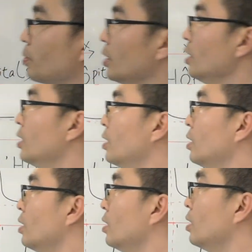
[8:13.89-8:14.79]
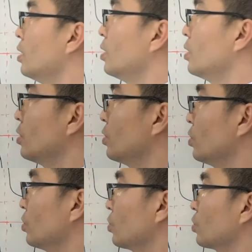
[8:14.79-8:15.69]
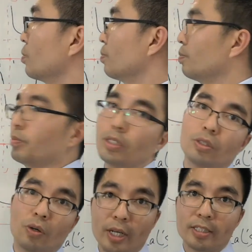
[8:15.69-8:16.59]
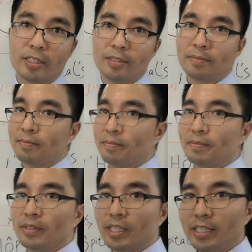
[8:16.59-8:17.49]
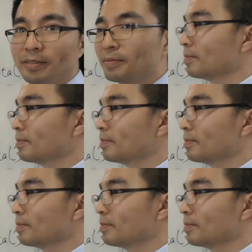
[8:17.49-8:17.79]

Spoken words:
B should be your answer. Okay?